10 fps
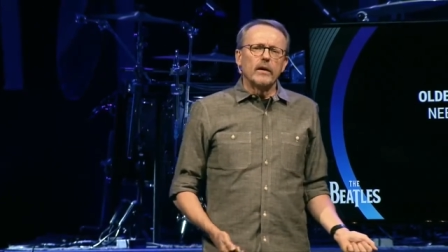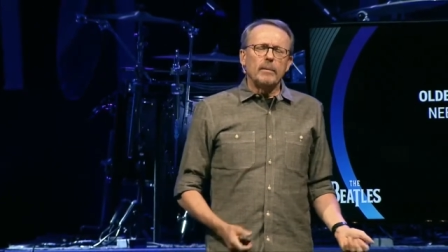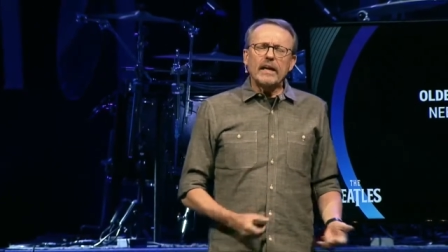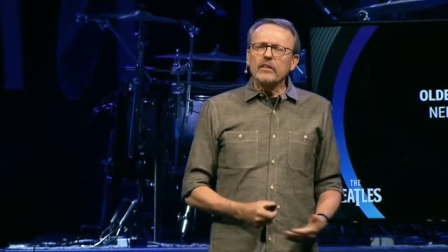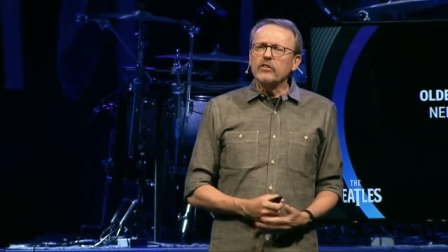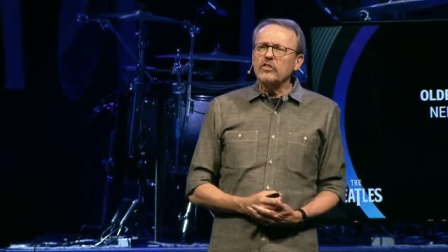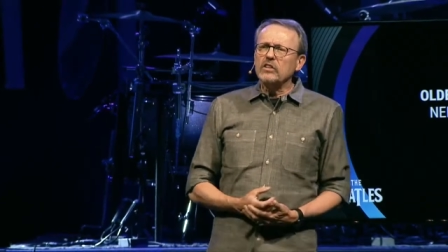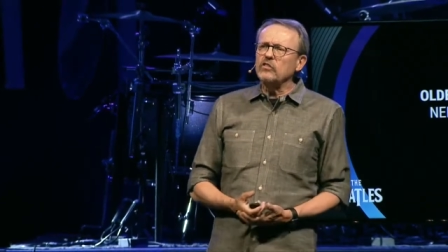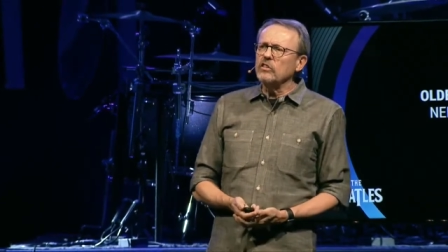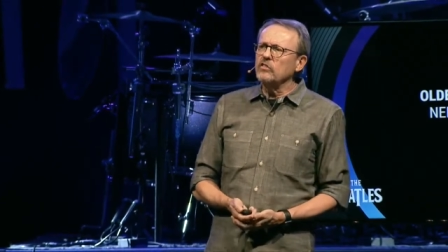Back in the
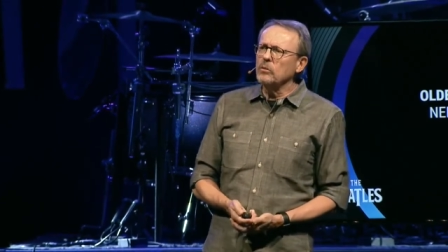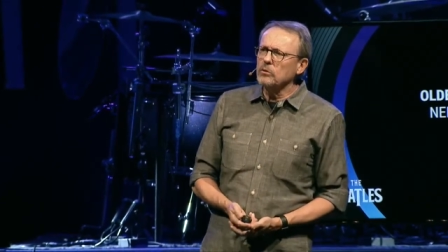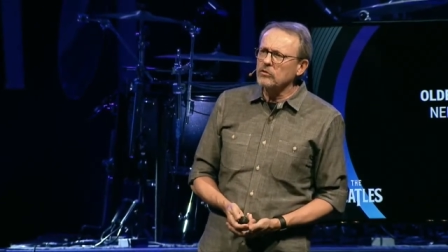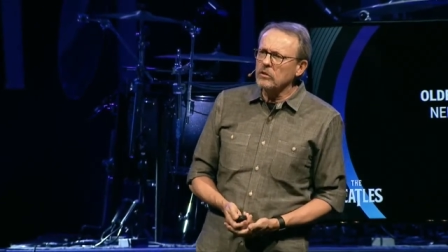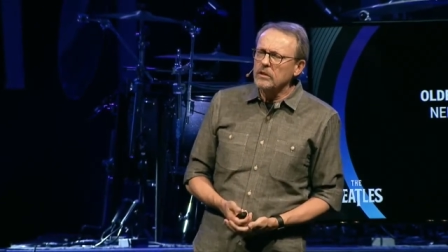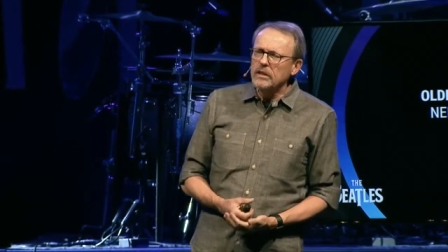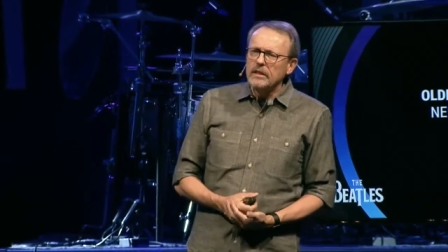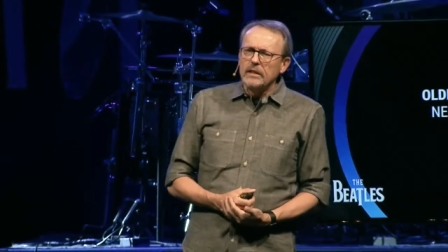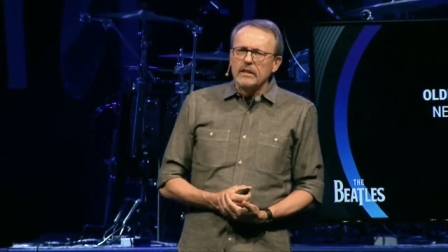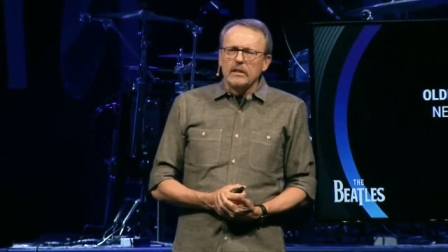60s, there was a
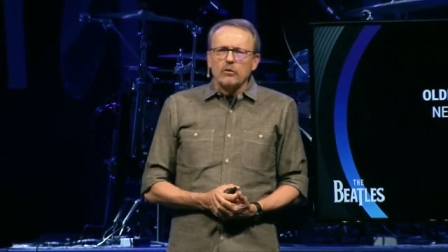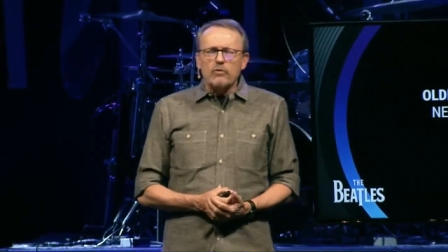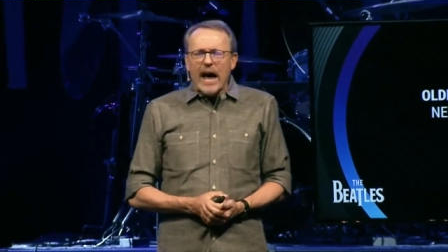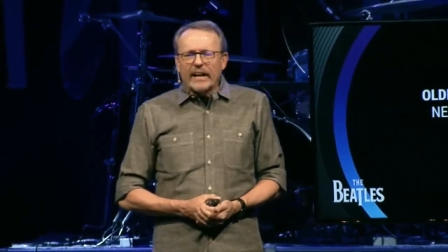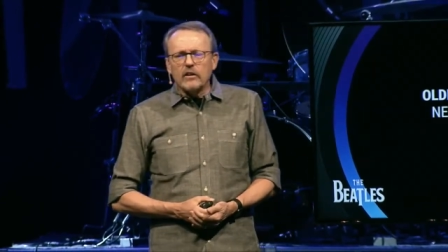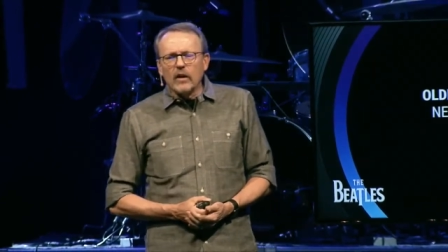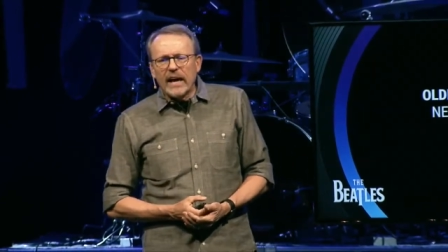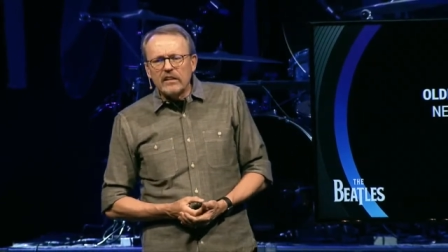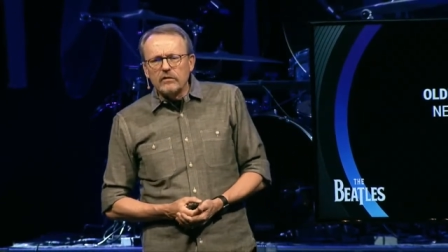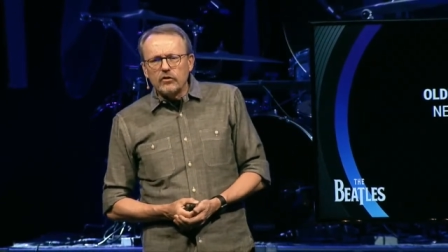radical
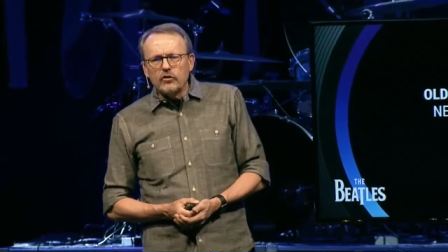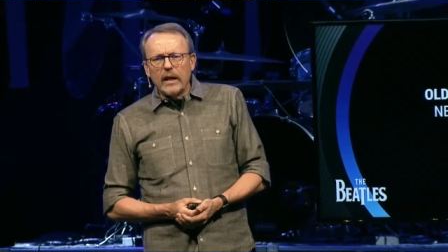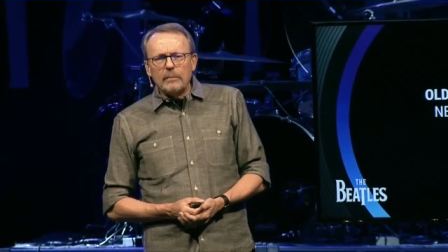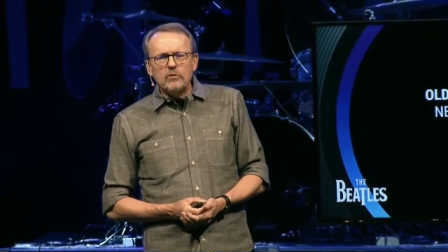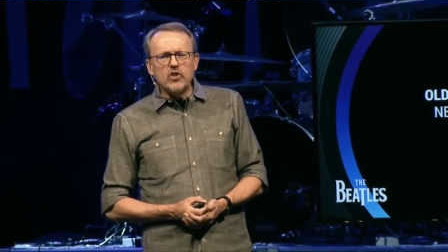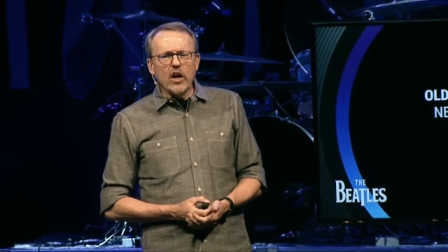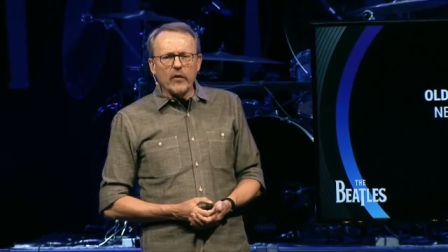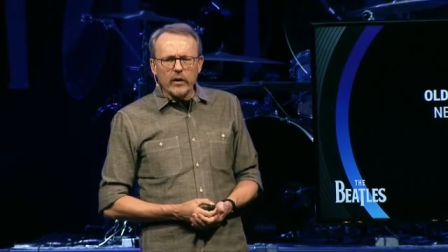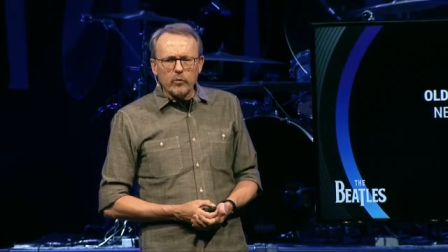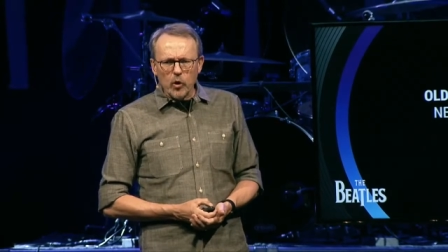activist named
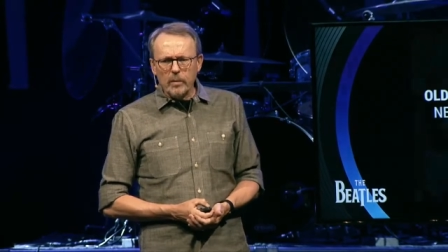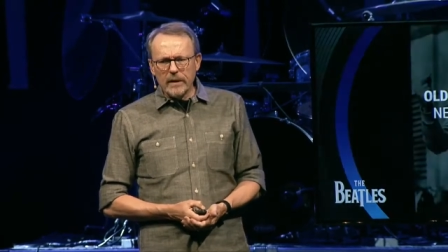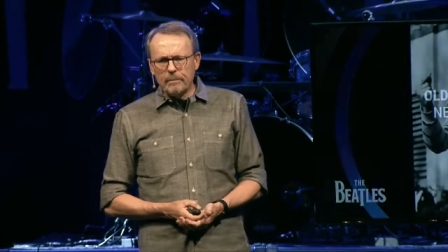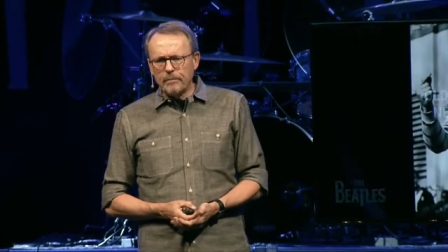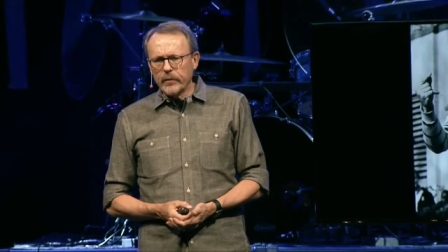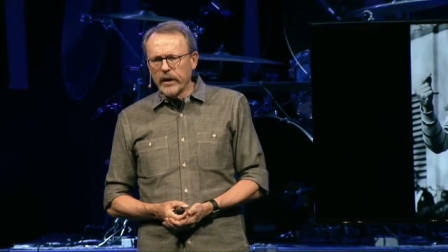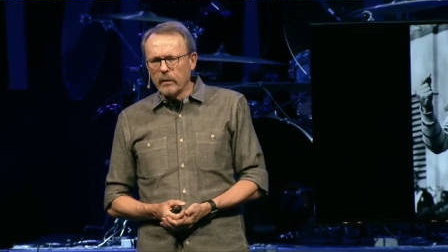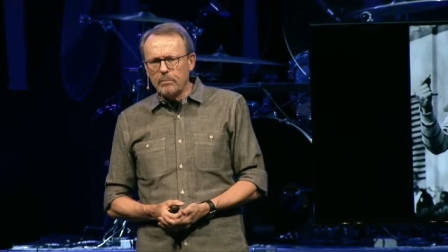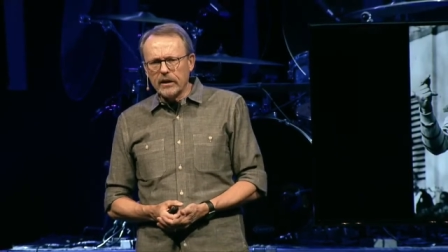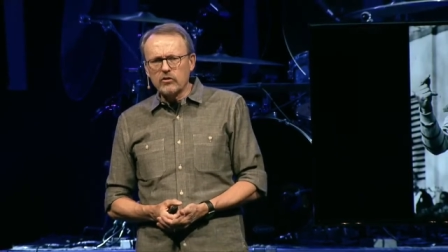Jerry Rubin. I got
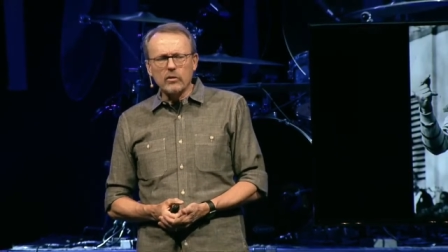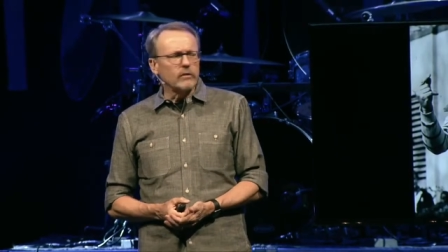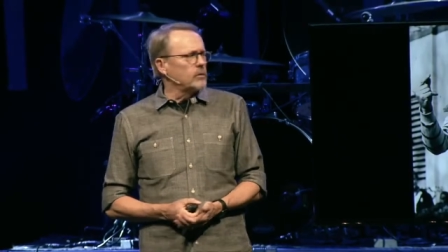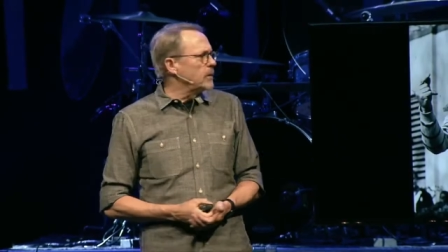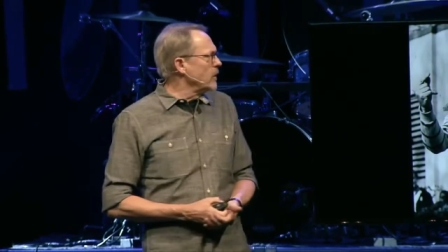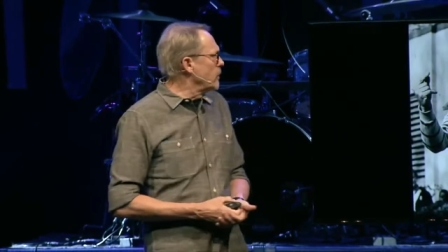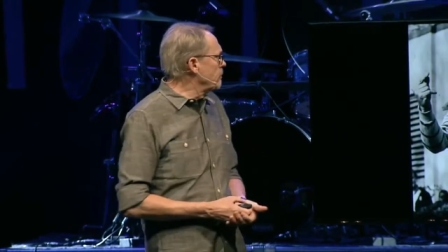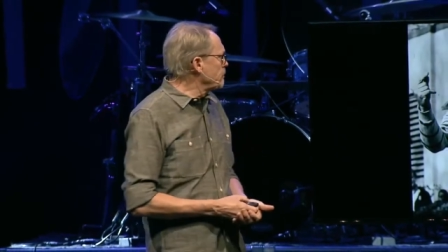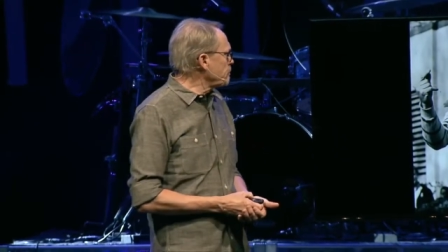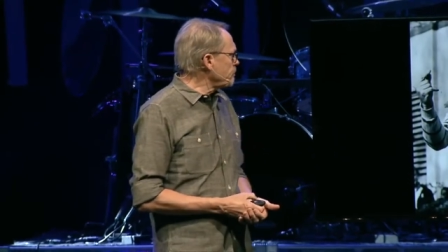a picture of him here.
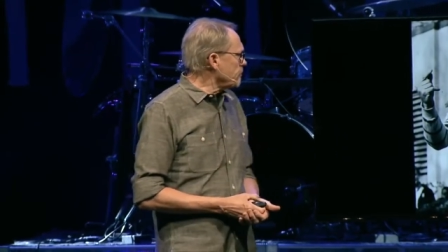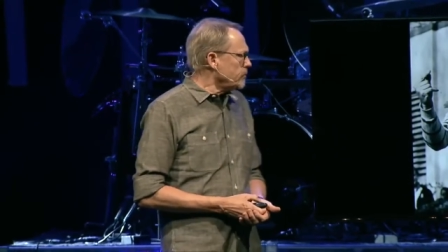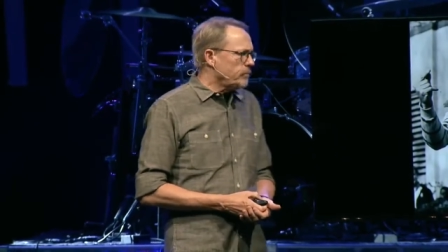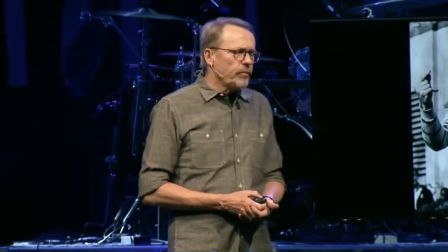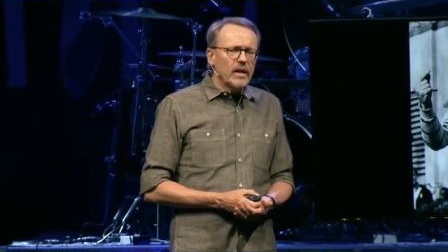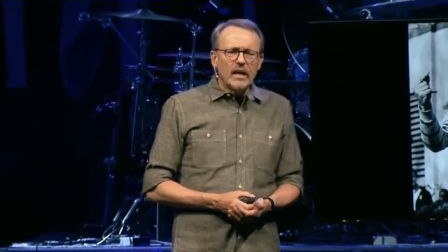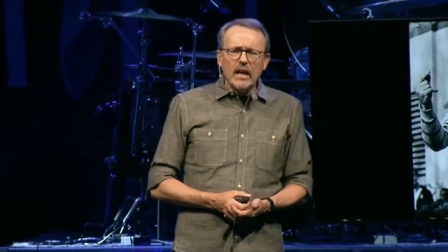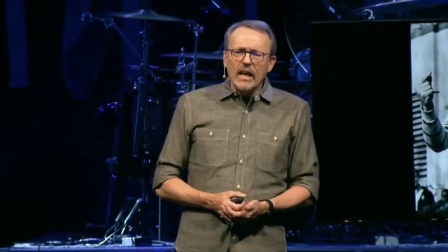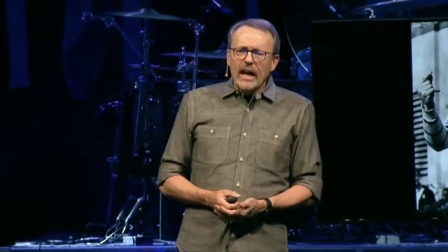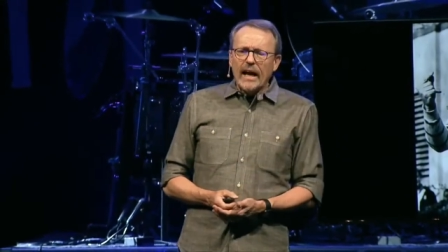
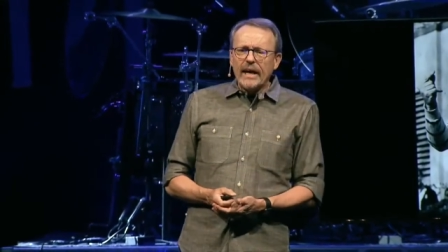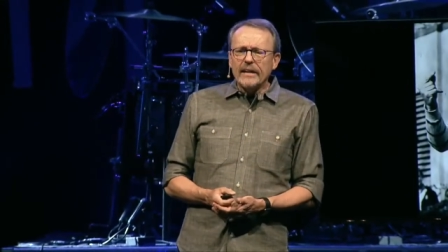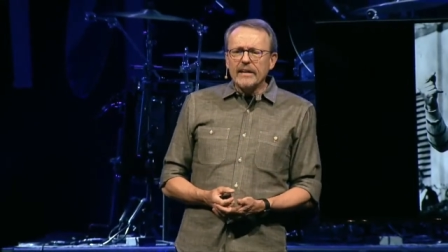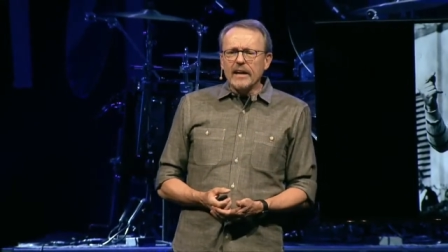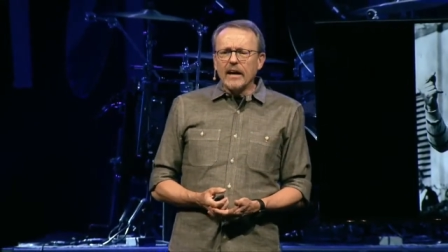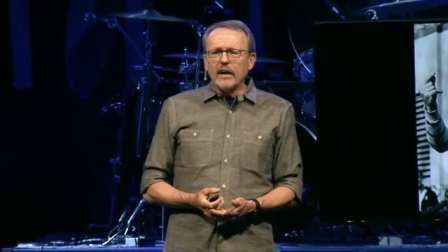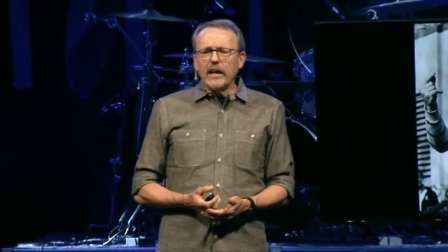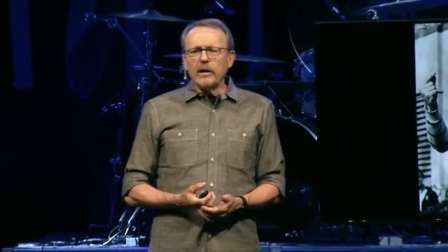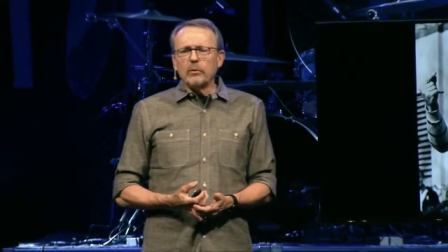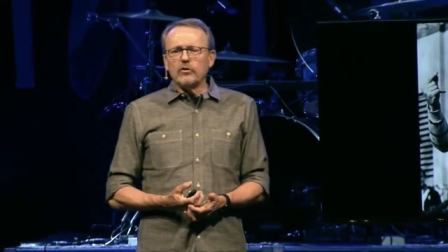And
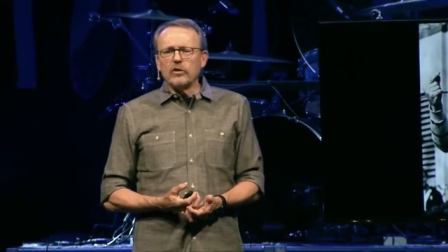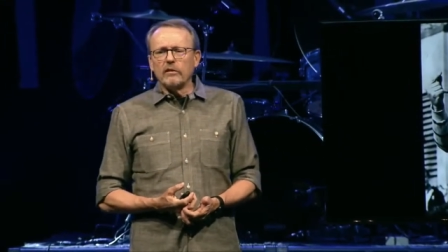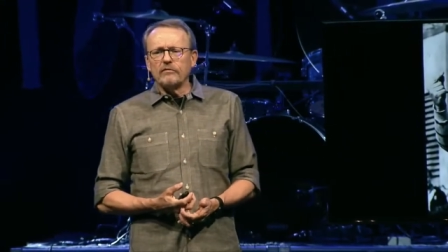he was a